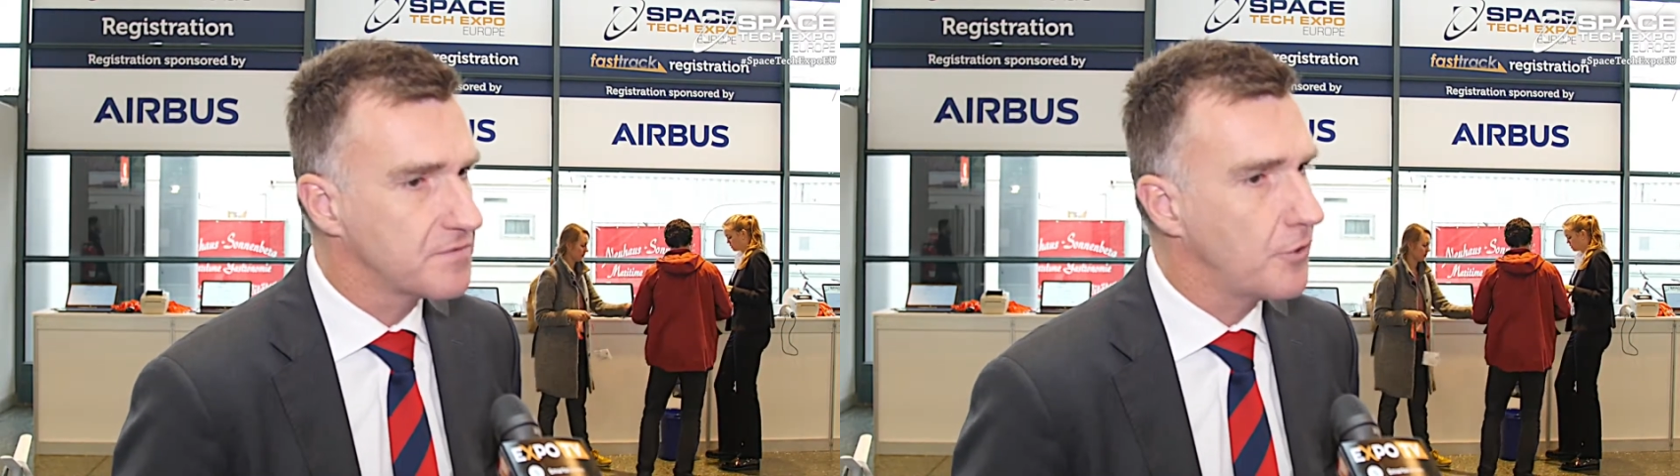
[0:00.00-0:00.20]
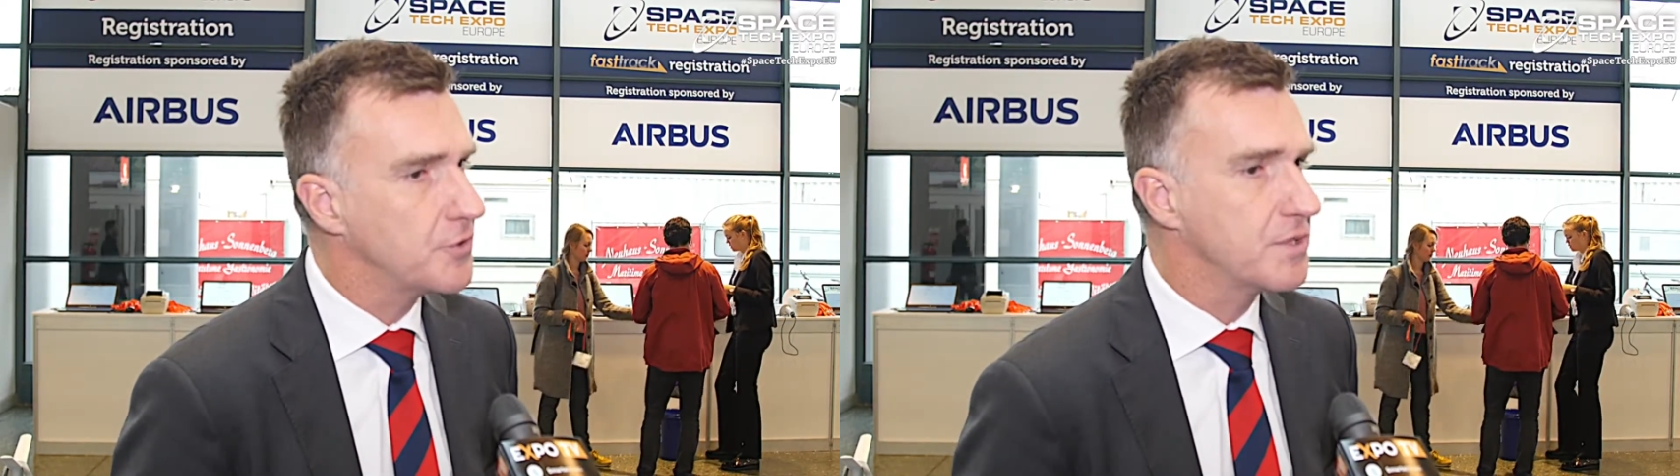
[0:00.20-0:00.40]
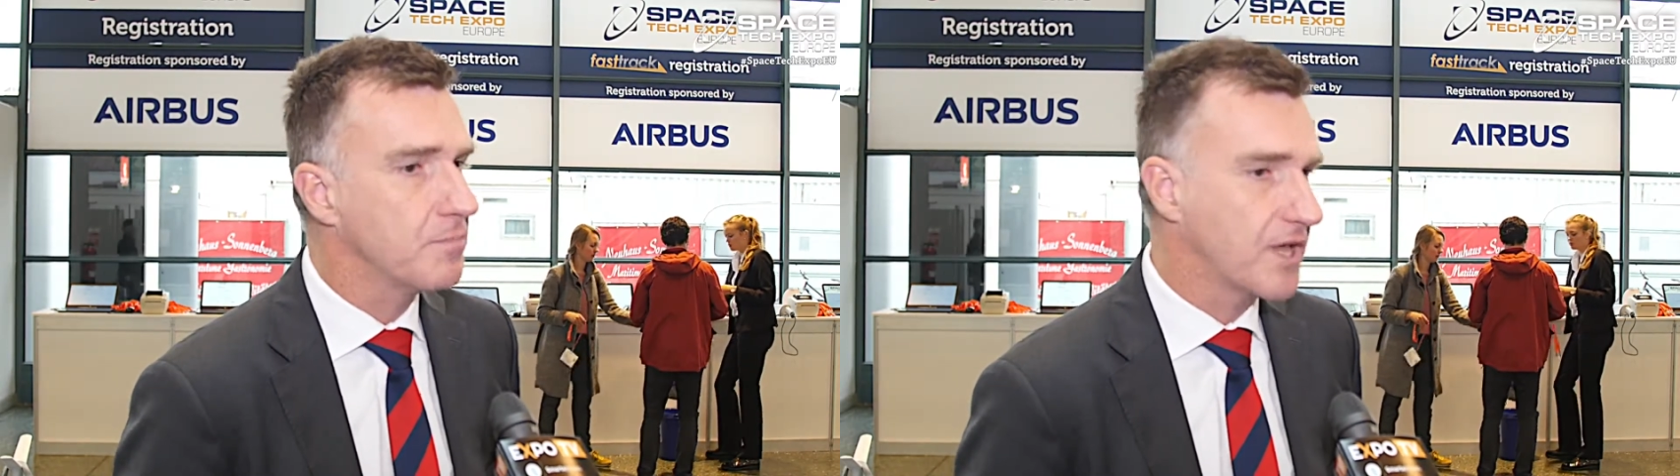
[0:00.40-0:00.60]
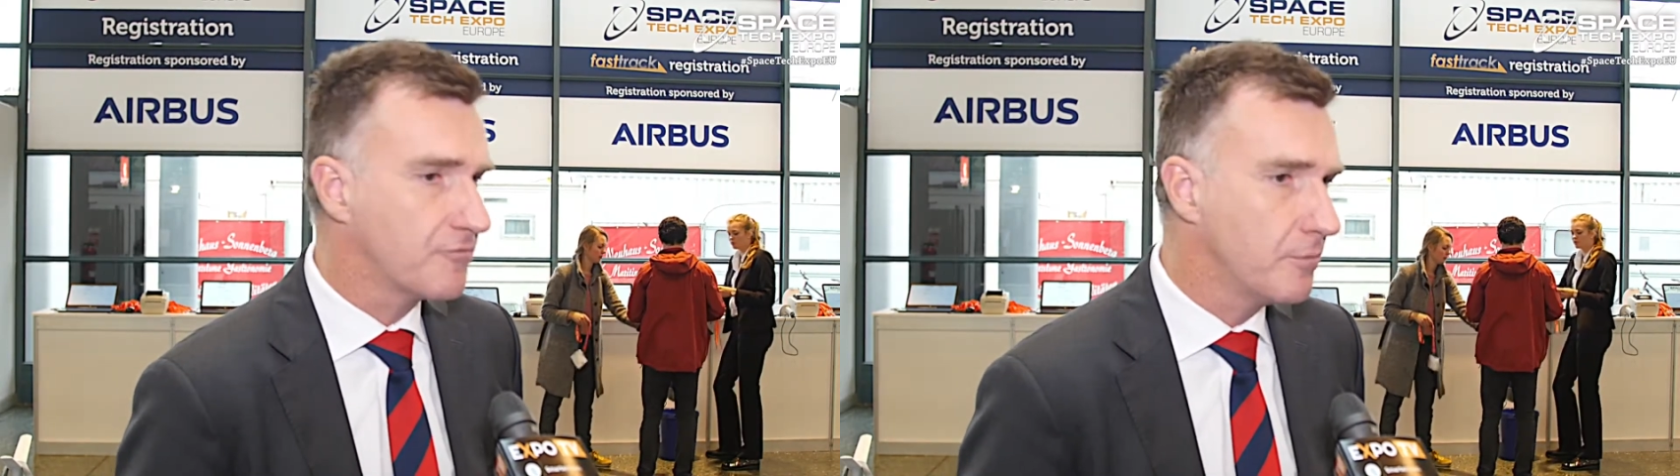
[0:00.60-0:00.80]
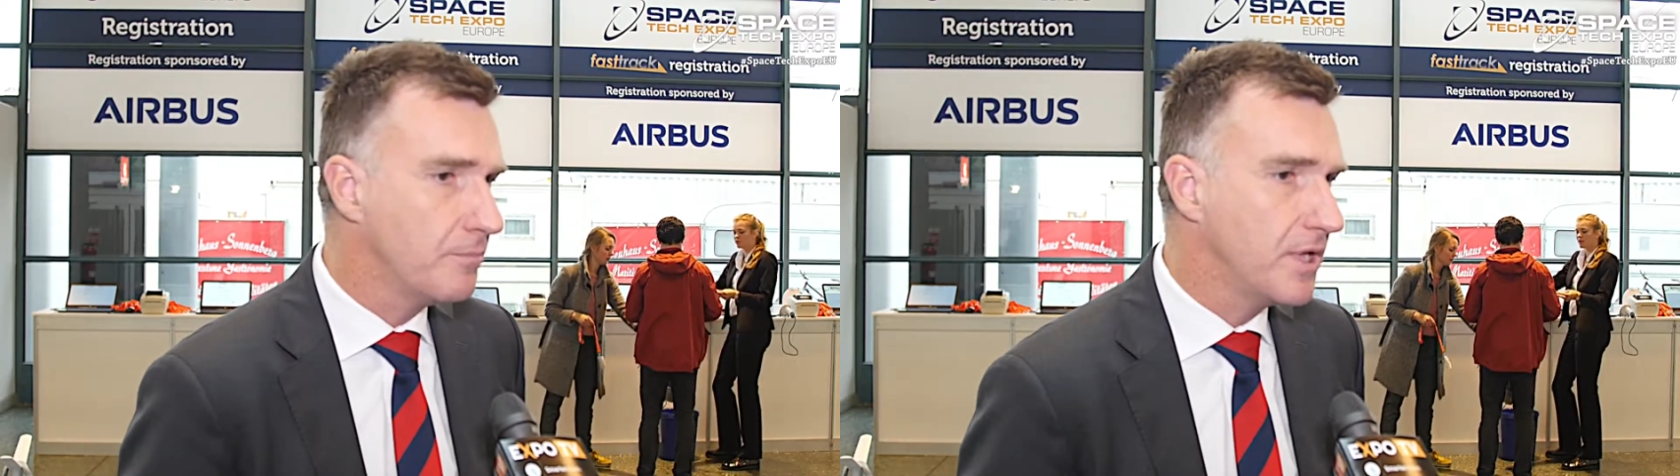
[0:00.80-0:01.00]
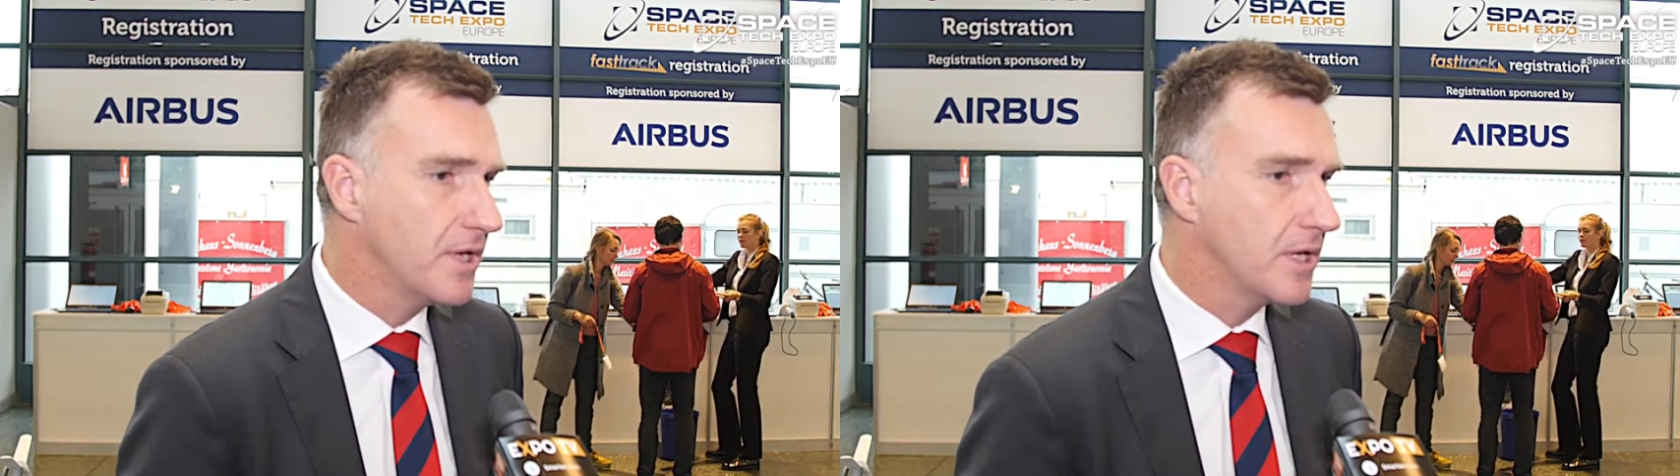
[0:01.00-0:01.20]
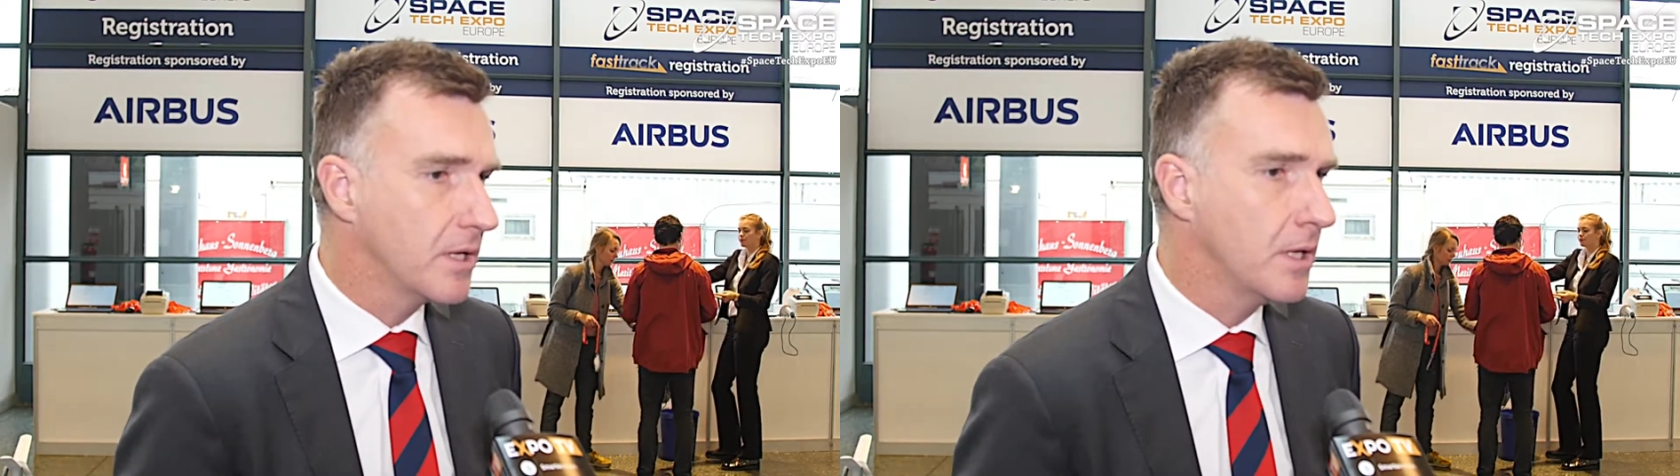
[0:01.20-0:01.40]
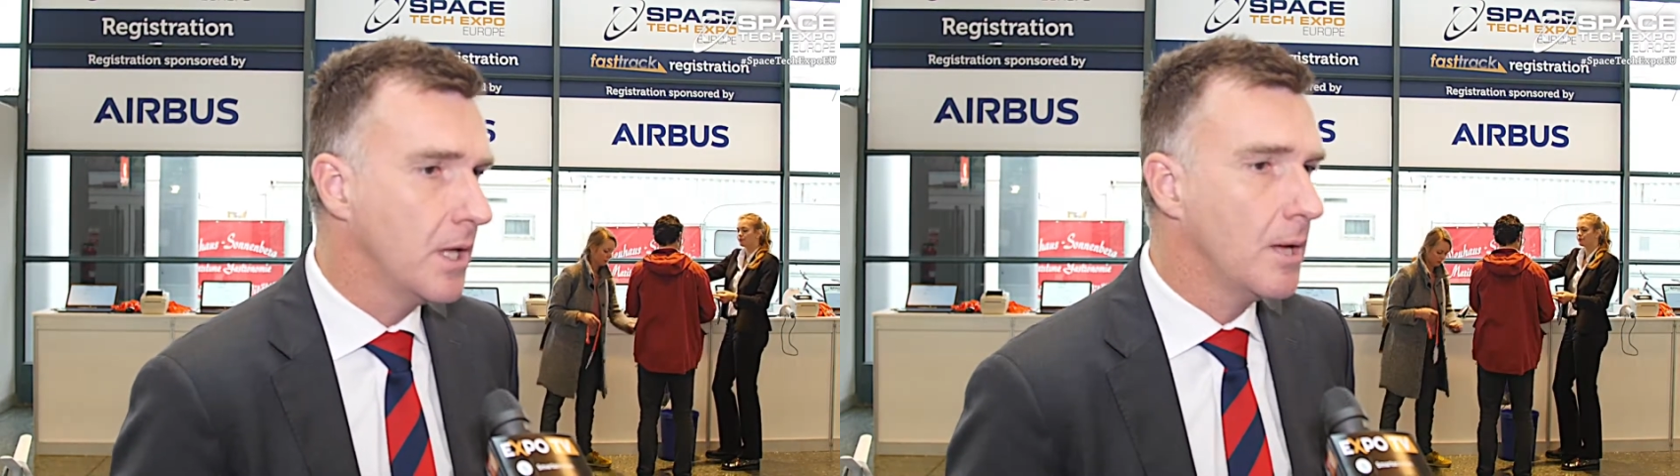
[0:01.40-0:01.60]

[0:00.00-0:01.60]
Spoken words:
first in platform building,